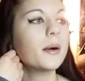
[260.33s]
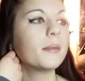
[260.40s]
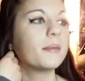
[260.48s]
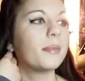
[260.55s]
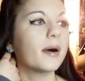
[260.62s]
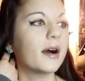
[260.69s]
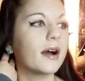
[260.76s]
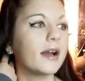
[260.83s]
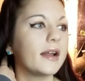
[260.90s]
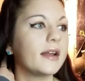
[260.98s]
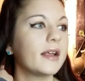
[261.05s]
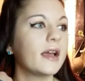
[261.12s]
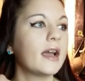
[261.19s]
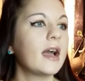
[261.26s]

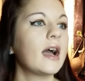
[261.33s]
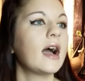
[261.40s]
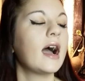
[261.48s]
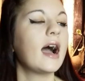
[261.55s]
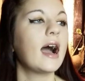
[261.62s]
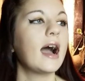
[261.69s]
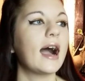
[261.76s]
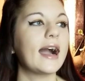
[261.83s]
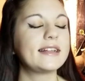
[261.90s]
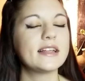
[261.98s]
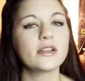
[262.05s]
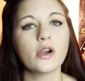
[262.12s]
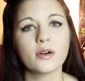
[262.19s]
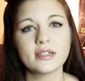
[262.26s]
But I
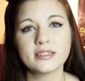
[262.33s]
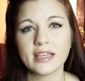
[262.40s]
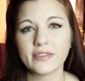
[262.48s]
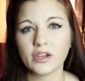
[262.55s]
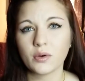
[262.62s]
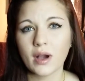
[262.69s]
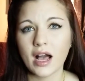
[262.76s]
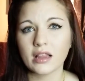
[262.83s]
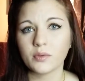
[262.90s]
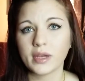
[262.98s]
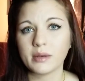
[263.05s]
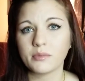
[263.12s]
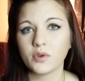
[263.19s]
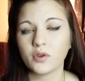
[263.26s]
did go to see the new
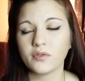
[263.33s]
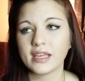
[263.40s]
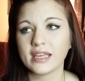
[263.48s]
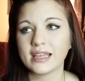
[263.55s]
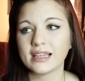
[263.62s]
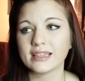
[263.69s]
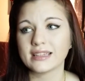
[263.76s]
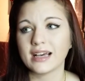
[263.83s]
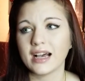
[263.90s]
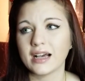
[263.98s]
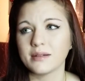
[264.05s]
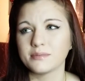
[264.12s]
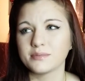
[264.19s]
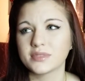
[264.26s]
Halloween movie
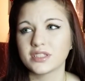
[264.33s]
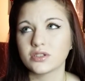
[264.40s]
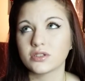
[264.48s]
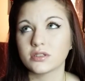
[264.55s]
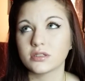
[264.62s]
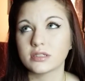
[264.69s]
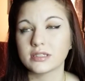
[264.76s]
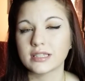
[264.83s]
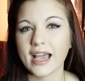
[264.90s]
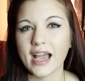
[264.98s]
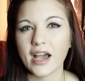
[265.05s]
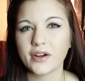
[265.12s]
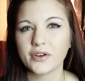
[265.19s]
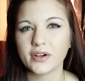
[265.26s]

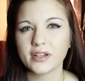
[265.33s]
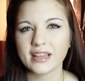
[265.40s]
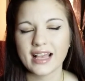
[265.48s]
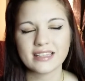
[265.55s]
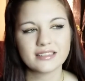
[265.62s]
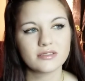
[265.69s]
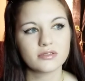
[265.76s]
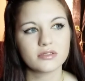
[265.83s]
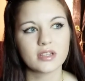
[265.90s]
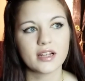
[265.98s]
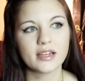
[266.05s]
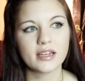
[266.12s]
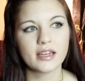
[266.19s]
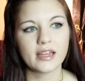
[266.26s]
last
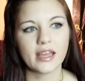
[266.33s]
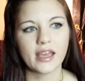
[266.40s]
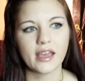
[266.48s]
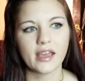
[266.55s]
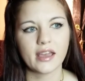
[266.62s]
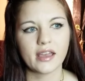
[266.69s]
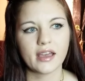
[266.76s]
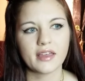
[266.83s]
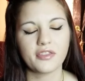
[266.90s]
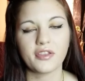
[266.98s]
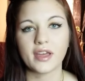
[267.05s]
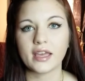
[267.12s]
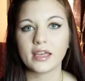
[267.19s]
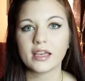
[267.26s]
Sunday, I
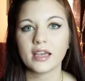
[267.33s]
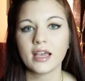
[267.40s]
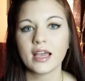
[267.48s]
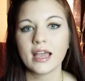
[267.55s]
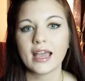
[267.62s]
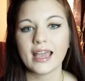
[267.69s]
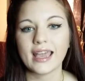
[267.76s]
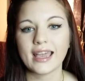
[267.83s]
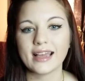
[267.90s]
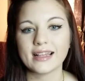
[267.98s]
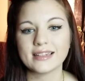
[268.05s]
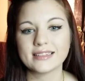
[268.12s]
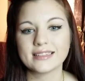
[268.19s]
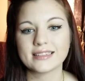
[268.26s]
think.
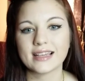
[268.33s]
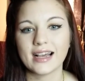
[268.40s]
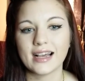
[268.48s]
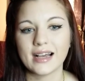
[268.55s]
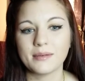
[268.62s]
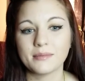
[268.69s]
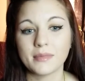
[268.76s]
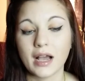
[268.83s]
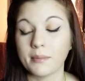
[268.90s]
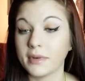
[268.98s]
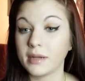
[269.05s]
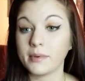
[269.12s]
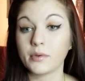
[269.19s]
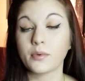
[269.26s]
And I'm
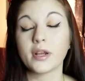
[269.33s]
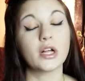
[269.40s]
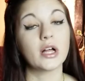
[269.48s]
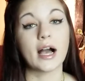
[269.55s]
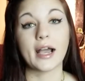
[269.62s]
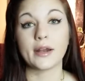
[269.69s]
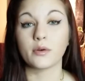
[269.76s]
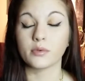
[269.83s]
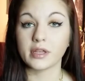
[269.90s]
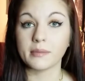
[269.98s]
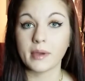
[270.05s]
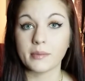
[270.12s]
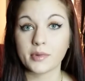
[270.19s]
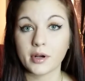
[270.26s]
gonna be real, I don't really
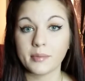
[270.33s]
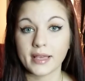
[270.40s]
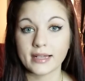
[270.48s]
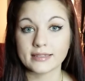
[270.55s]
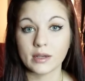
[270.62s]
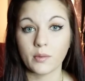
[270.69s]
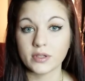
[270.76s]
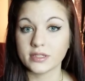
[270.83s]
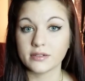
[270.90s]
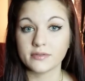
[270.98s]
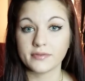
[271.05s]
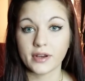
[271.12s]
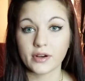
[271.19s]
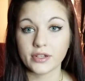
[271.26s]
remember it because I
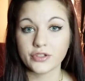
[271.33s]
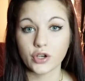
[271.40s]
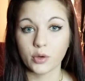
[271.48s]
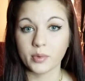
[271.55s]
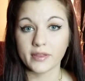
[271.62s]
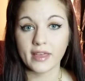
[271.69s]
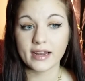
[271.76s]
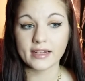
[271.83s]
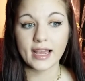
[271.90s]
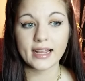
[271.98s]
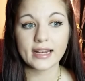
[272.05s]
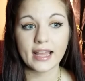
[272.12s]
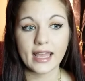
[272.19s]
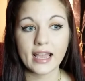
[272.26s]
wasn't very sober that
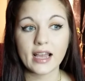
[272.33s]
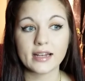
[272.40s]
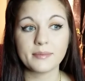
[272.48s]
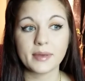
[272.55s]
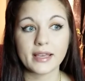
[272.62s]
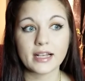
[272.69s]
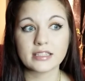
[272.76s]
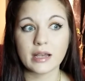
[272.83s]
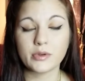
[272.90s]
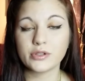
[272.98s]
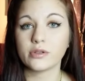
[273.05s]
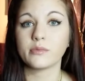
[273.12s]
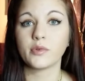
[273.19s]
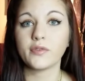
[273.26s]
night and because I went
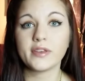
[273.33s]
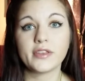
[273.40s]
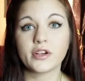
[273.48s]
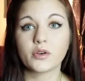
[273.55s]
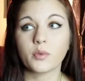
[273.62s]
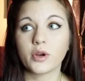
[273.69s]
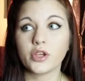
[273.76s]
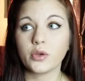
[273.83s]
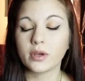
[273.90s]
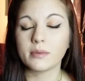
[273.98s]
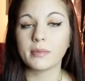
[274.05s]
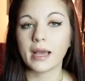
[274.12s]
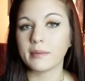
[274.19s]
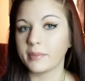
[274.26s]
to a movie theater where you
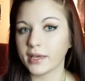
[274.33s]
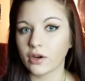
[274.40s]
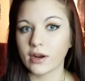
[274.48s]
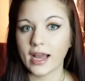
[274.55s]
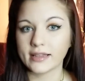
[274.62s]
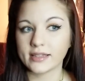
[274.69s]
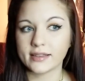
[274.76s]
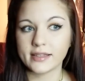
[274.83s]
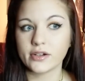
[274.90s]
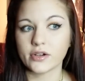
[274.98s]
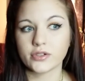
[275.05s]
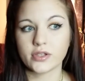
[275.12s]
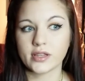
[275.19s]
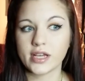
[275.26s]
can buy beer at the
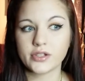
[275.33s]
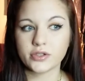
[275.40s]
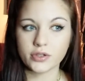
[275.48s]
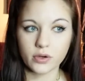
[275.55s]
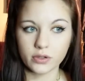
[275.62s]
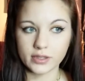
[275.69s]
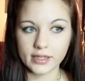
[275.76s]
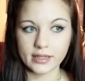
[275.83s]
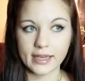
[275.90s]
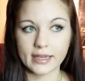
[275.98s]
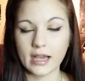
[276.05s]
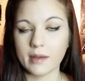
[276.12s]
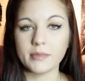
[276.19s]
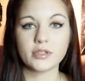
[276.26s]
theater. So that just totally like
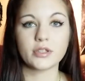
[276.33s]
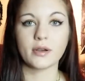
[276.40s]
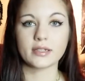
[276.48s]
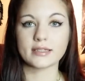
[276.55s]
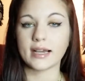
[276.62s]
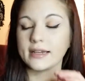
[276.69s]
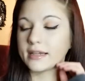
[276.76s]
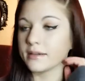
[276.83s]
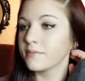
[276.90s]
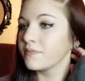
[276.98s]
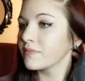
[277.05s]
got me so excited.